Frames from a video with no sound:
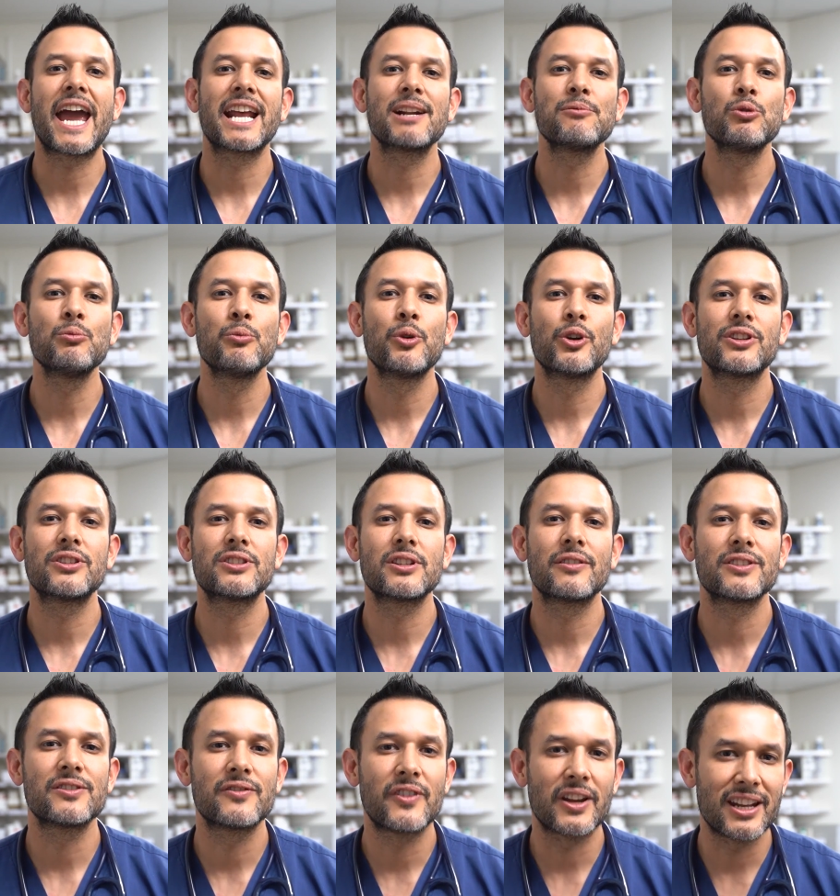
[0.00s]
Animal Emergency
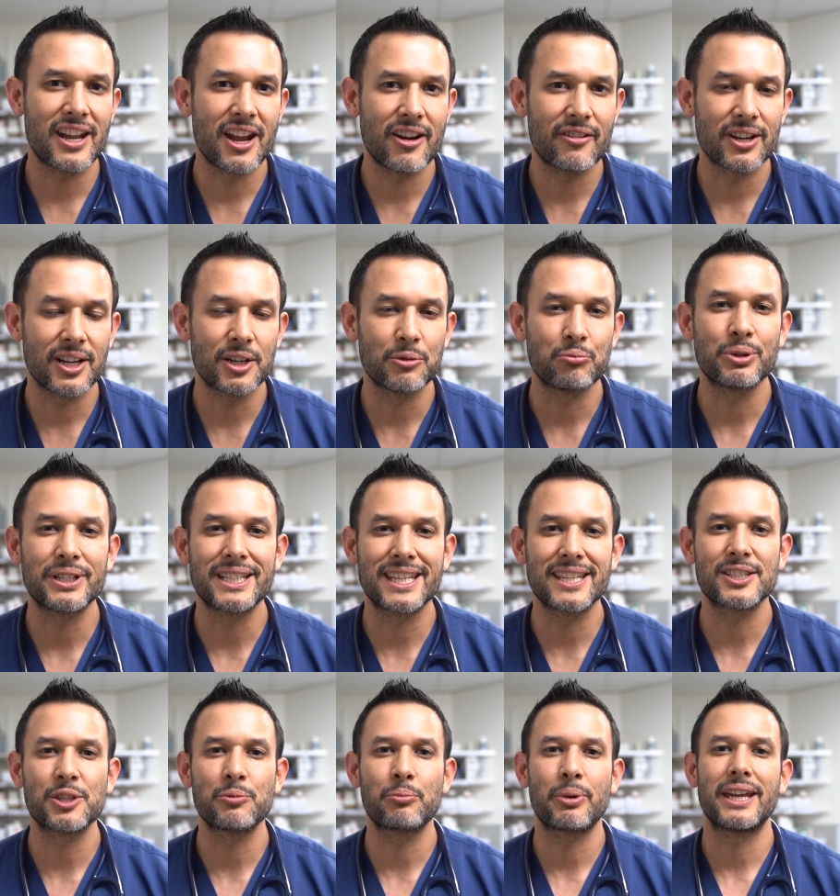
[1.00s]
Service veterinarian
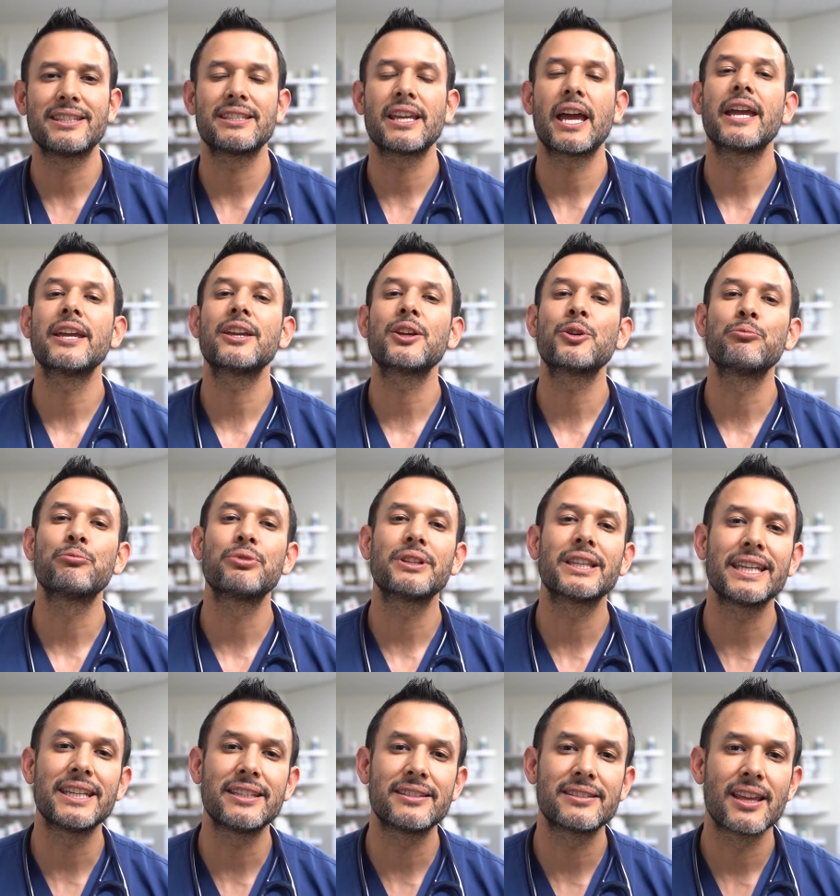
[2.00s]
participates and
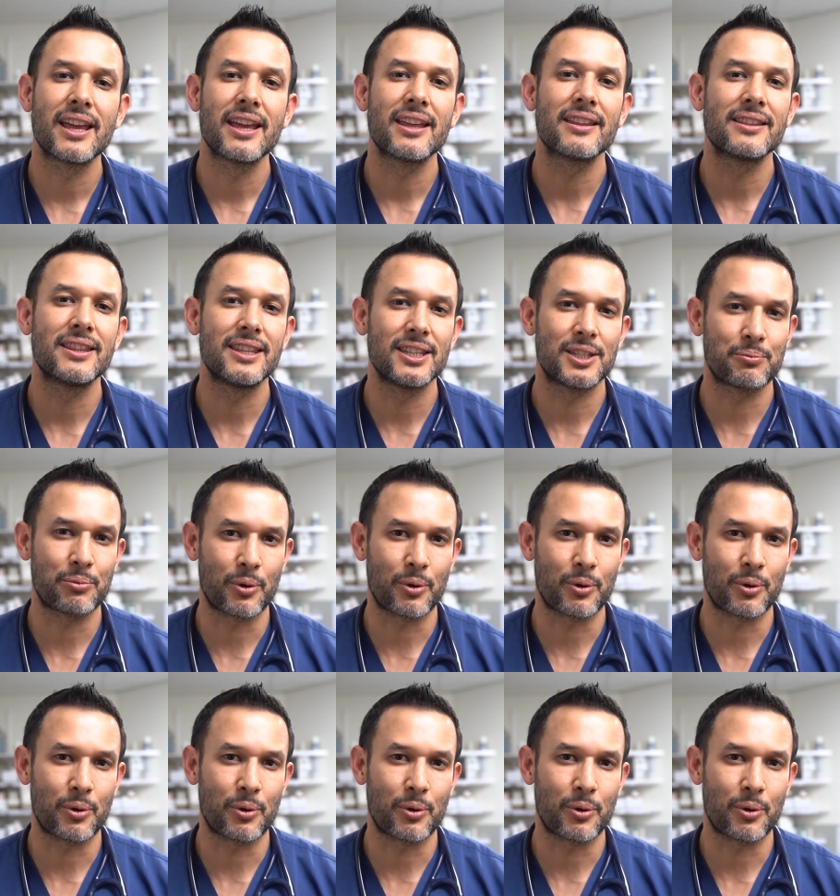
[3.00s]
completes this